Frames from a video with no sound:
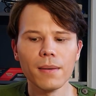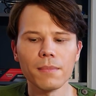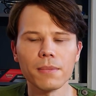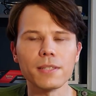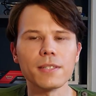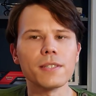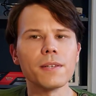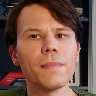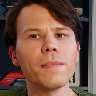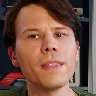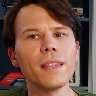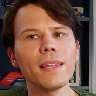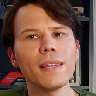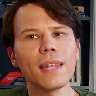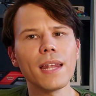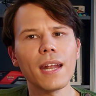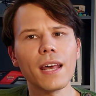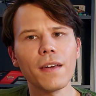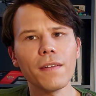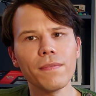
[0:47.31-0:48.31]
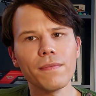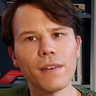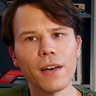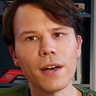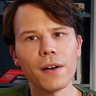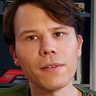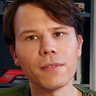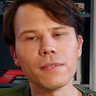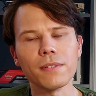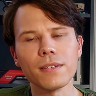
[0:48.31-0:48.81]
But something that I
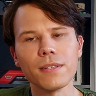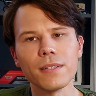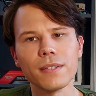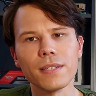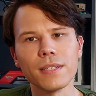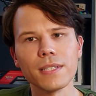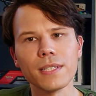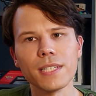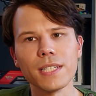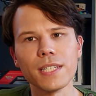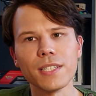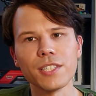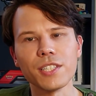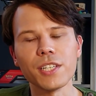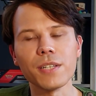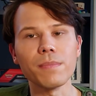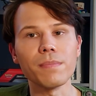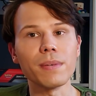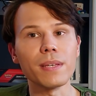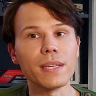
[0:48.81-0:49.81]
found teaching